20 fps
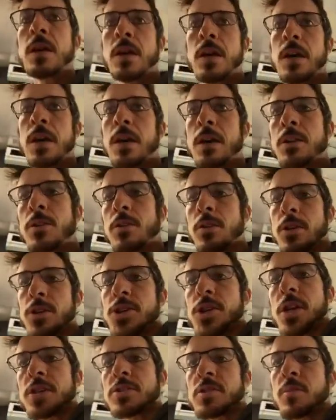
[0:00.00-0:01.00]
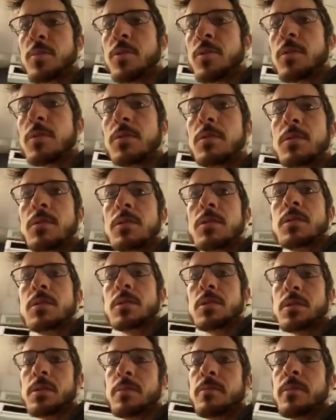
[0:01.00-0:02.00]
Uh, a uh, little adjustable
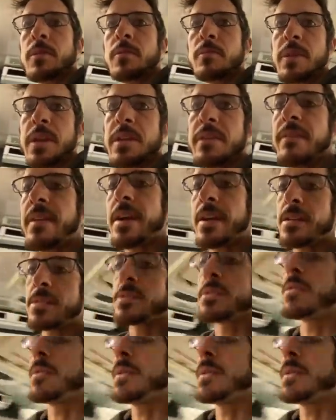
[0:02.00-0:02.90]
little mini fan. So